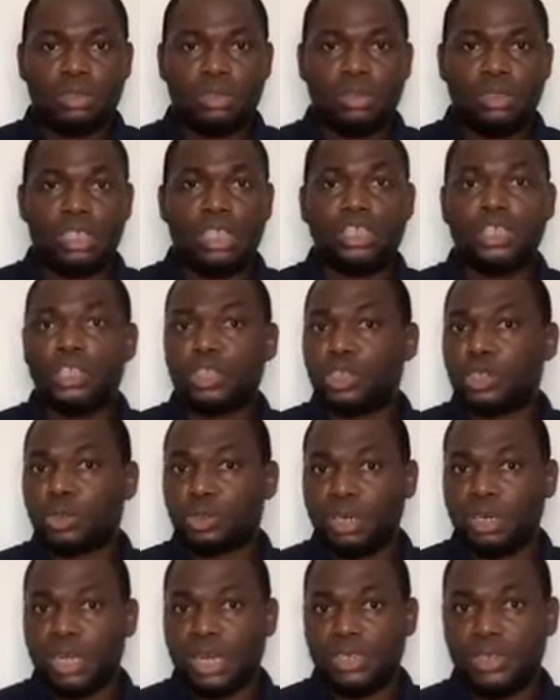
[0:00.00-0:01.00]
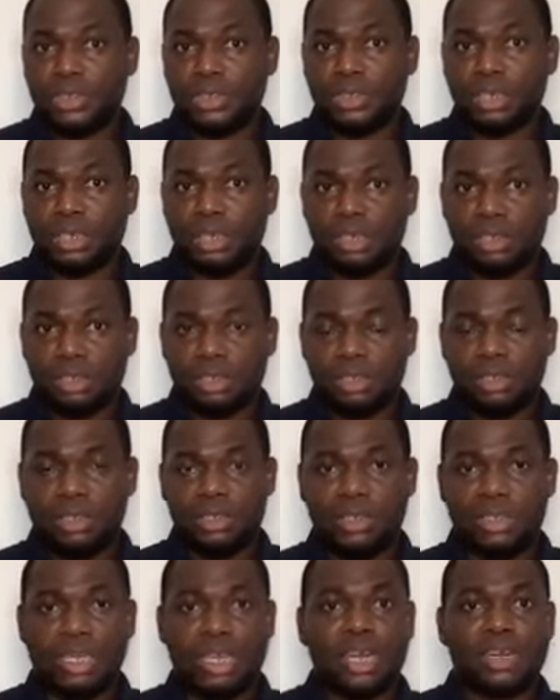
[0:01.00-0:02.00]
They destroy Nigeria.
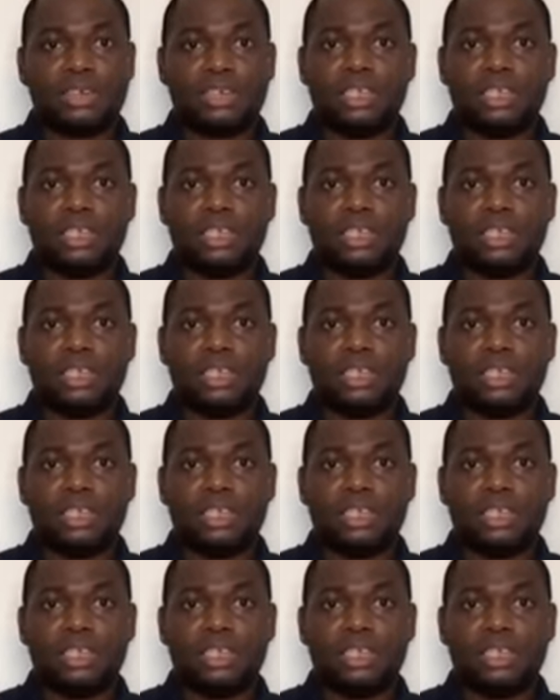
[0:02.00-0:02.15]
They are